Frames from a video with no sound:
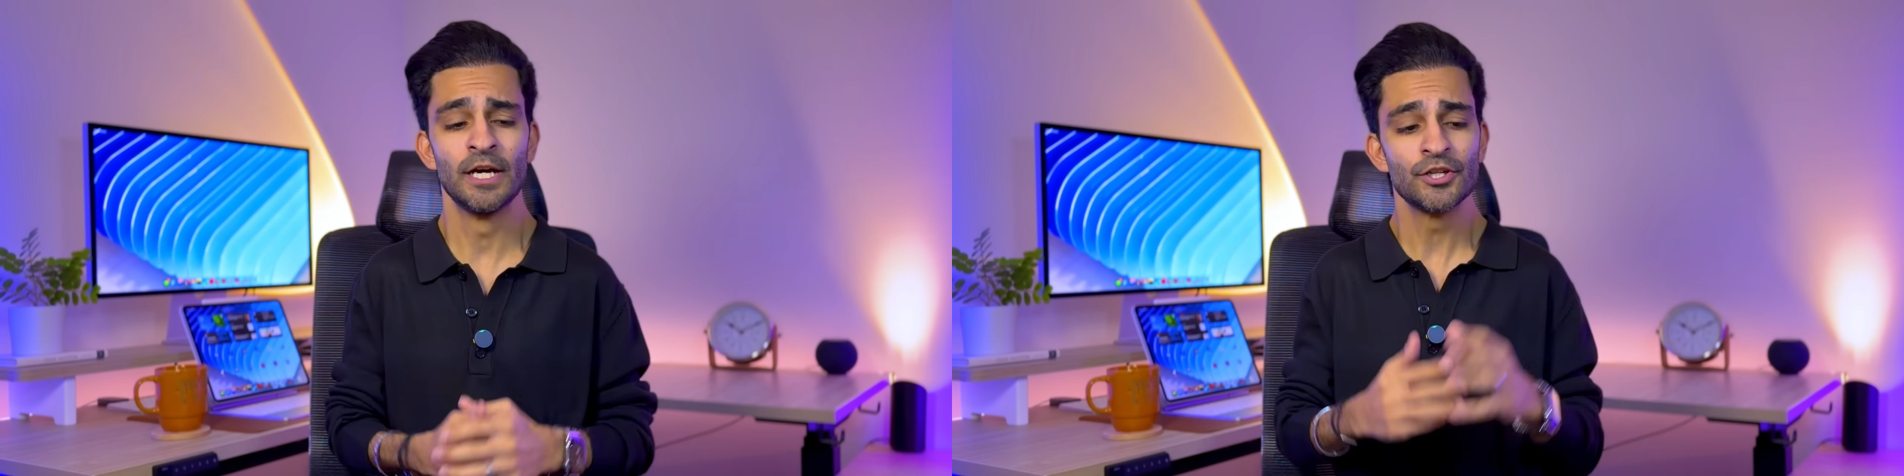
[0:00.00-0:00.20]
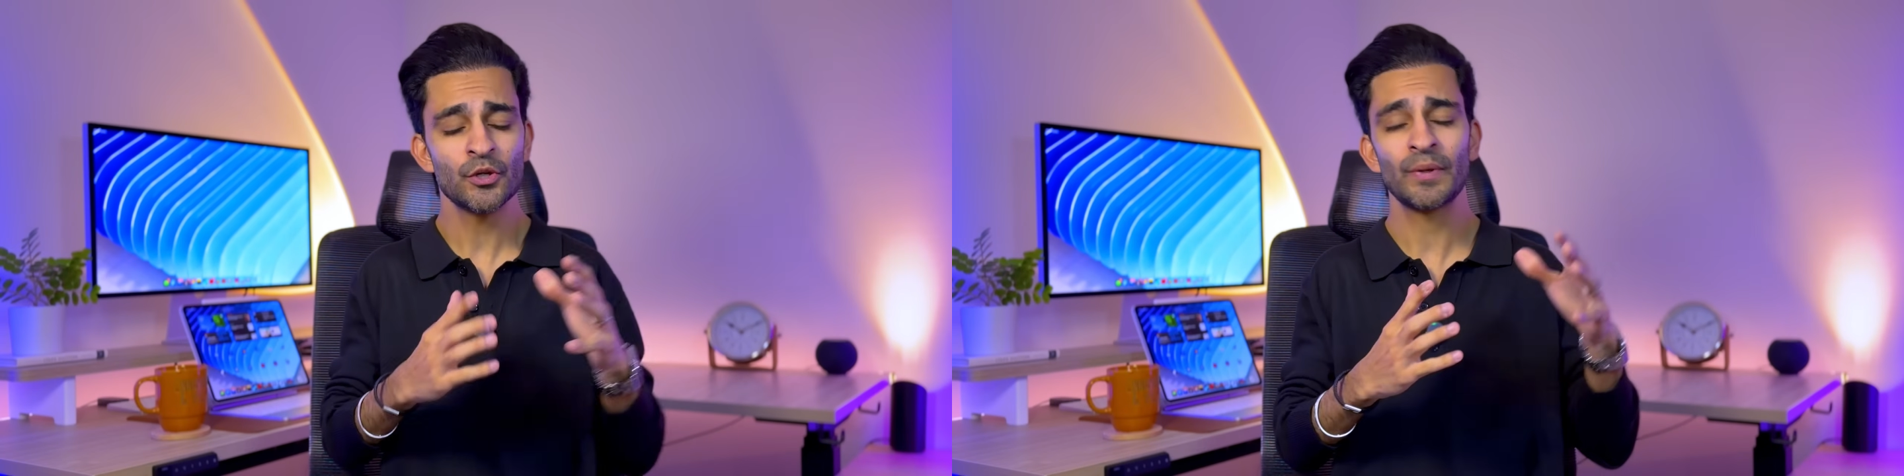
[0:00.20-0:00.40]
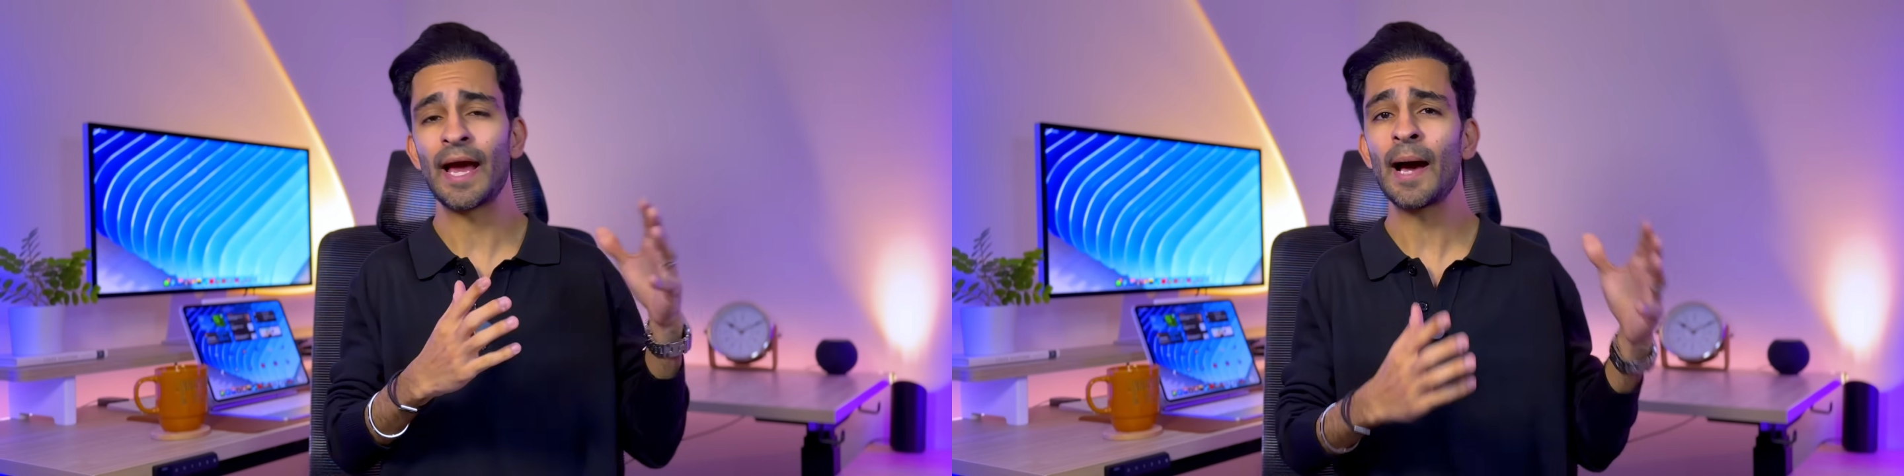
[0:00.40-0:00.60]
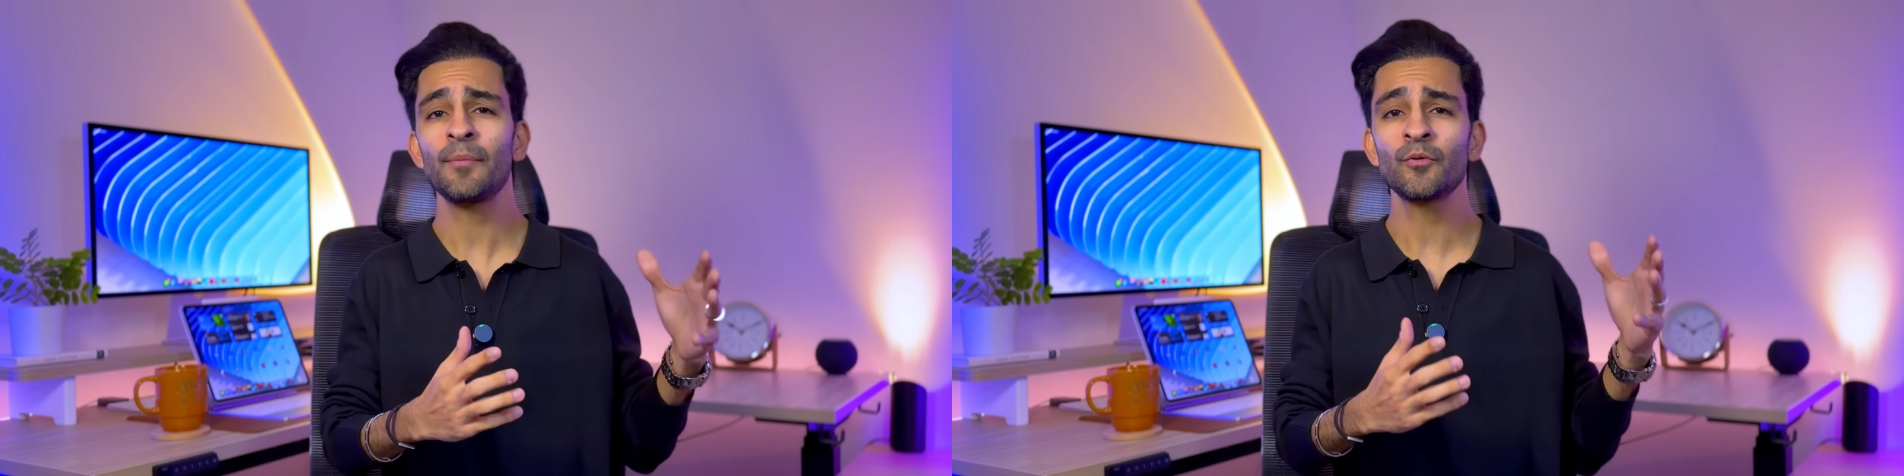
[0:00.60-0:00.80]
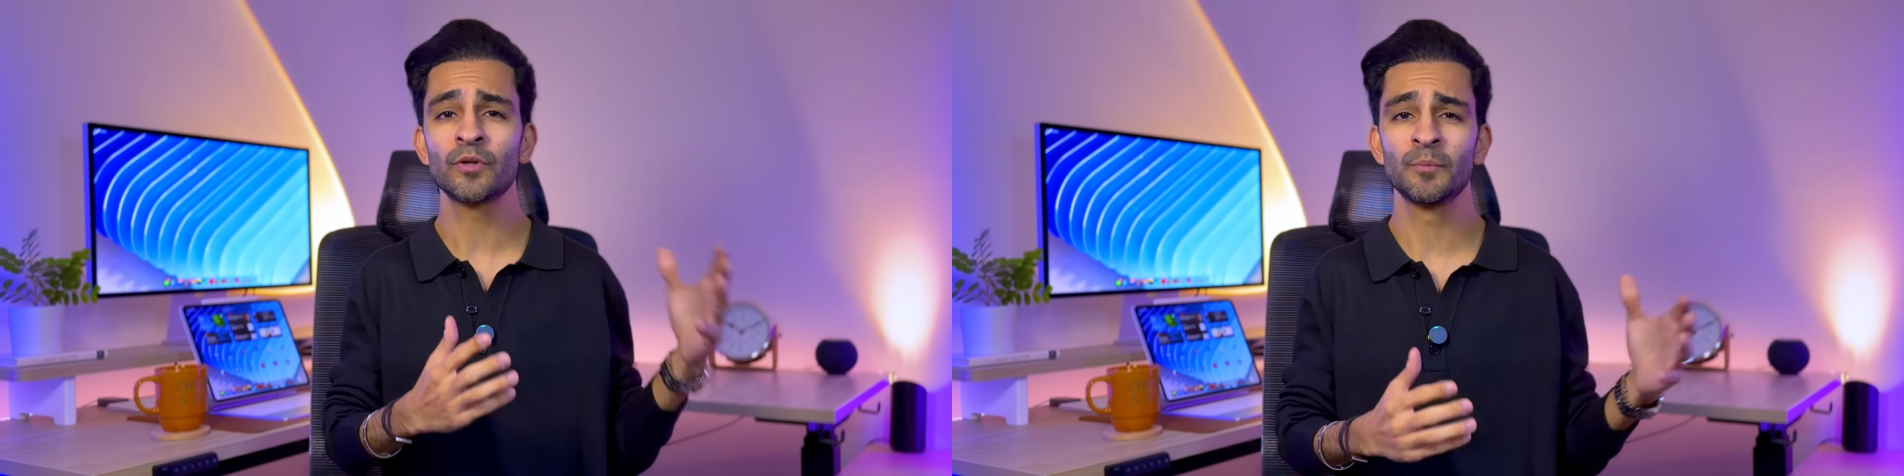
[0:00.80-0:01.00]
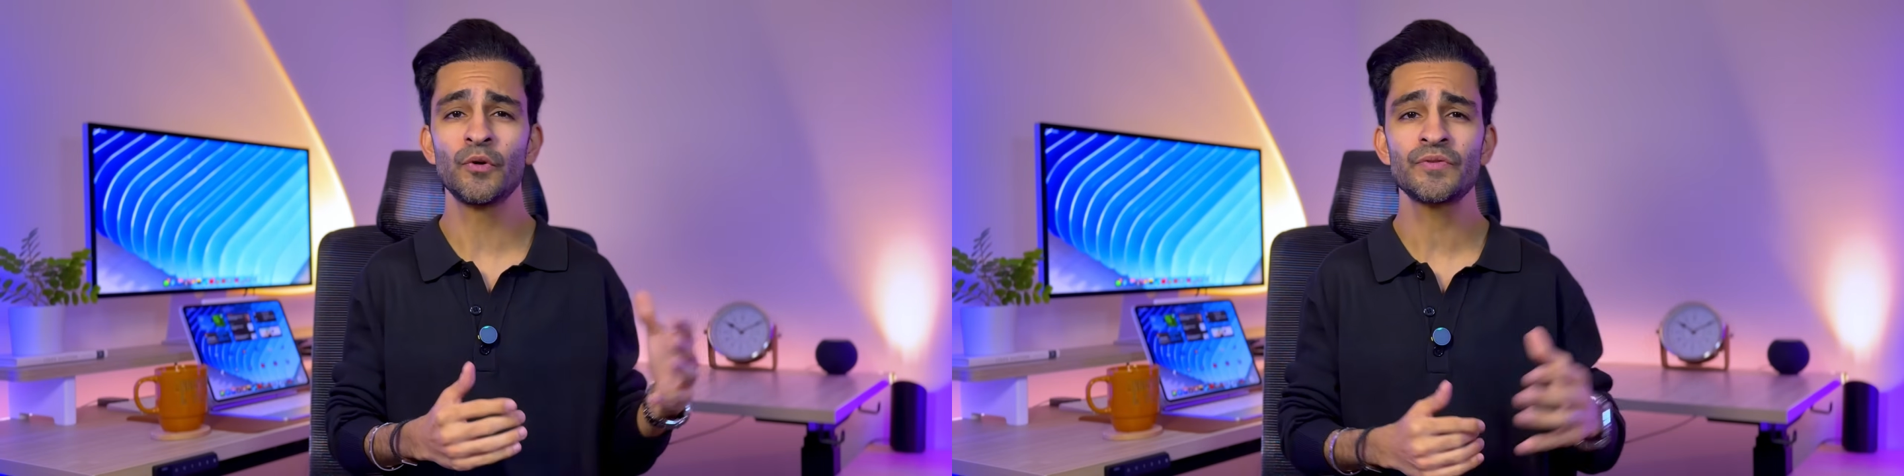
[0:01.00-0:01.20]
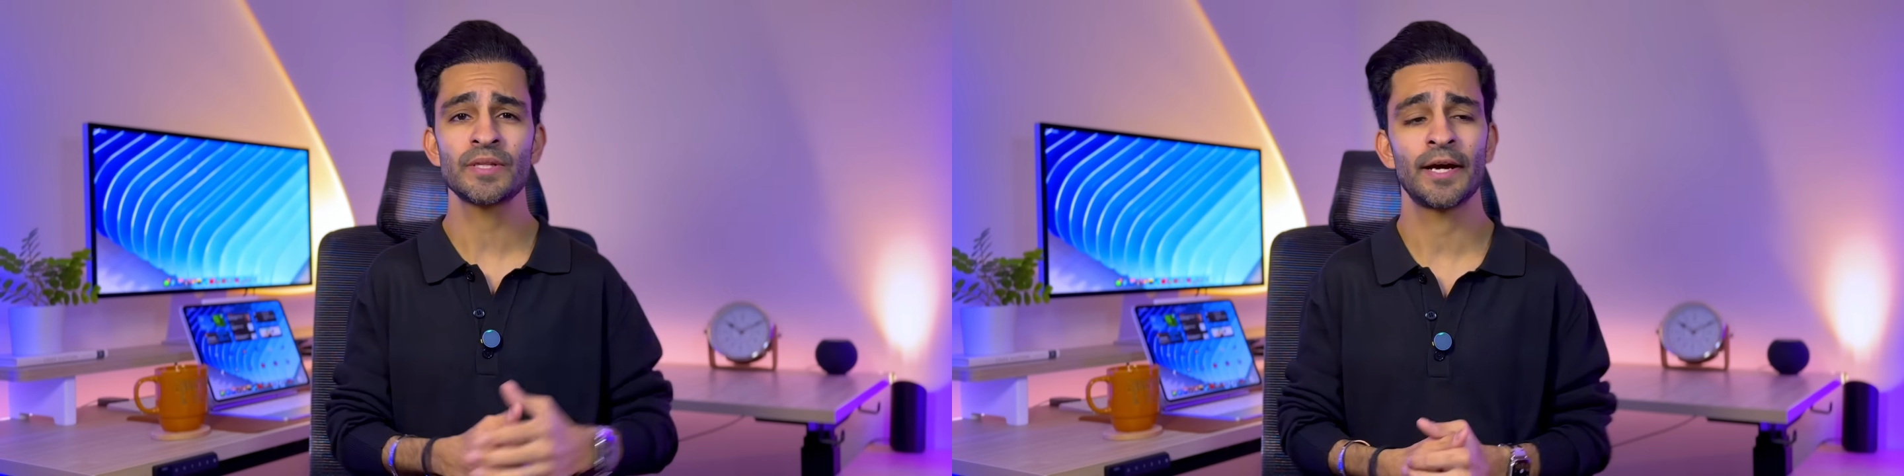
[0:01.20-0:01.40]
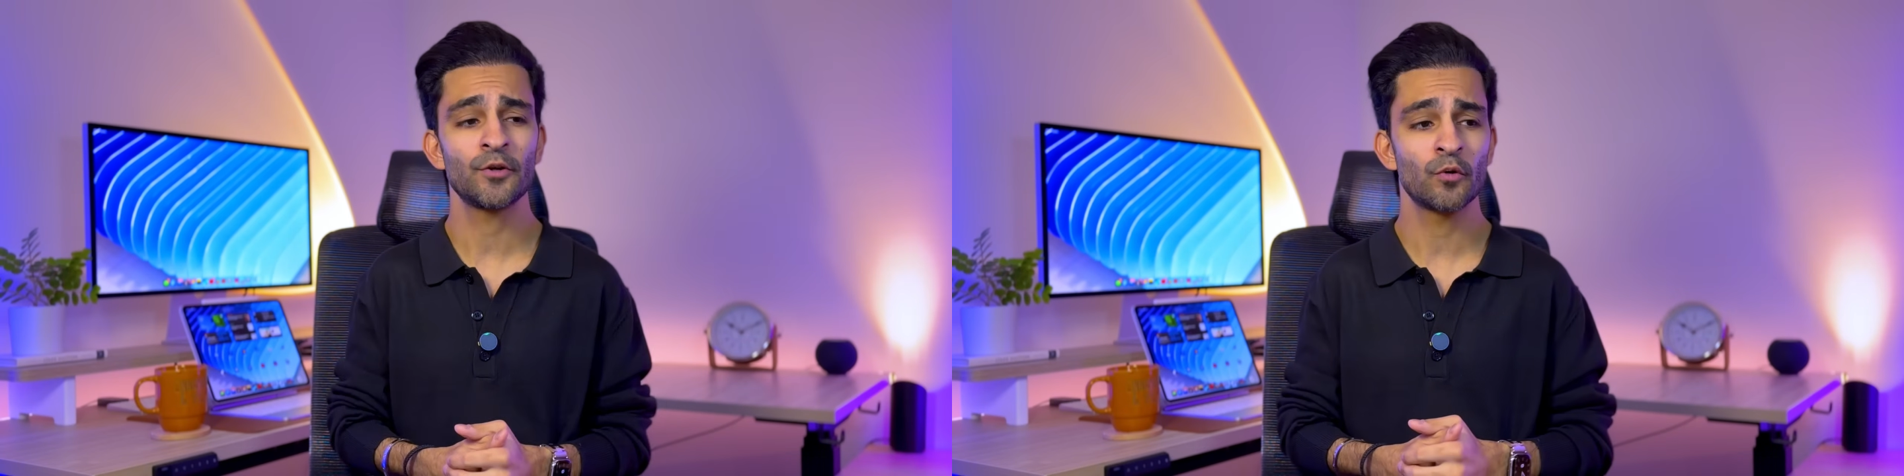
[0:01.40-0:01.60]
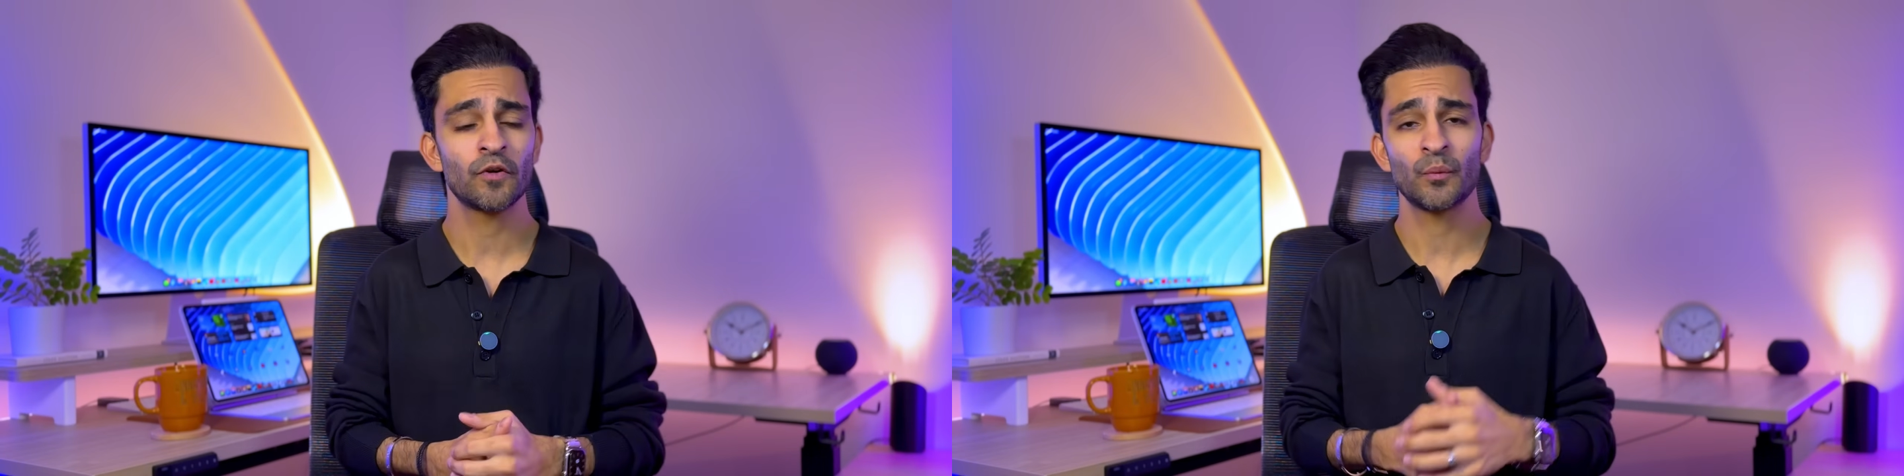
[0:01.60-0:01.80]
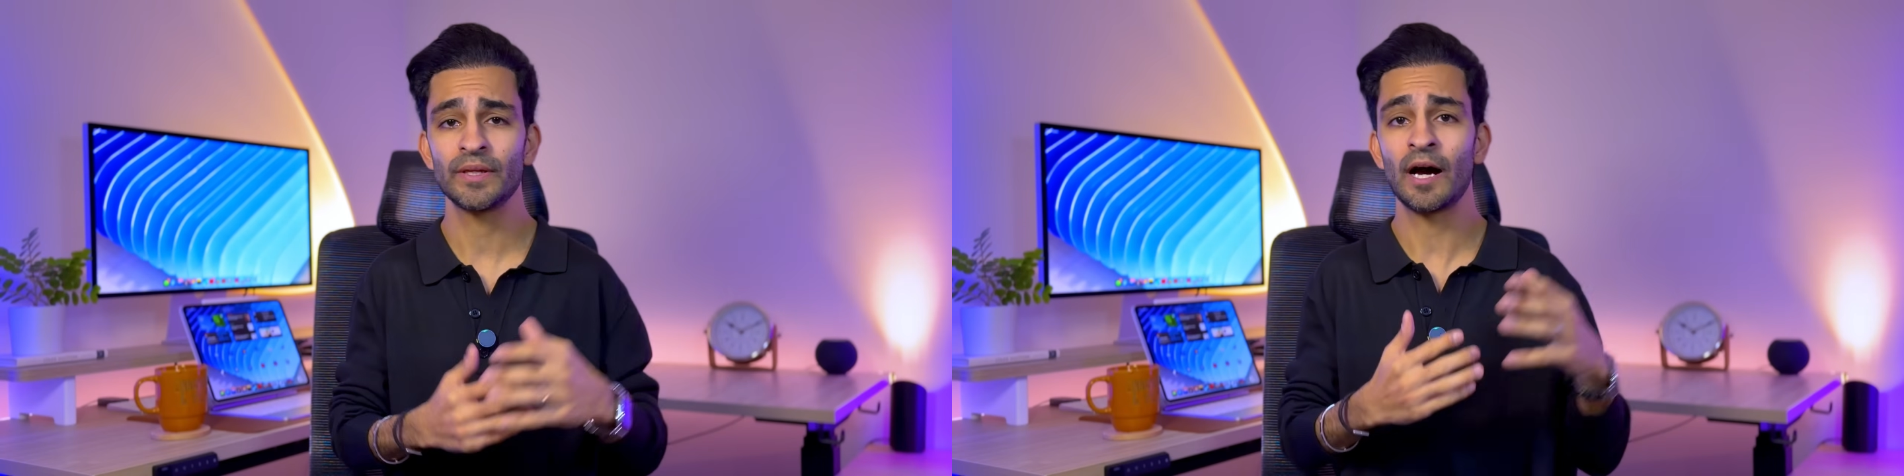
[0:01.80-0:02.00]
So when Apple removed slide
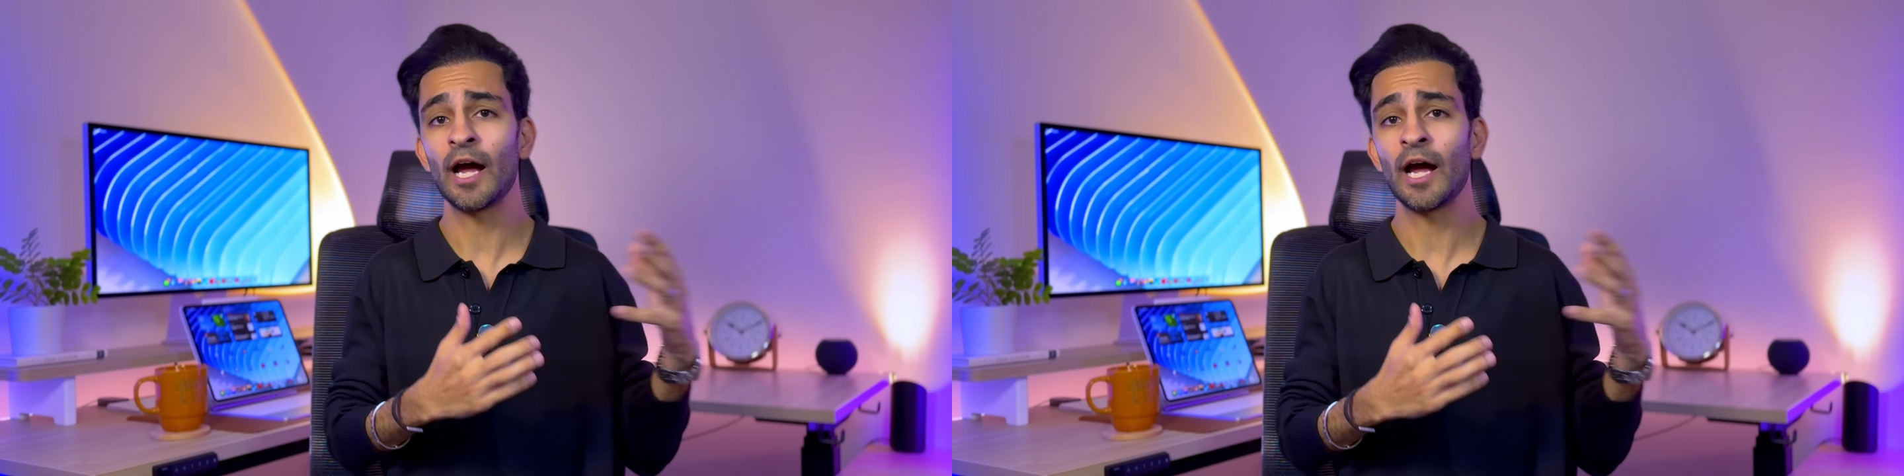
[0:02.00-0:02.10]
over with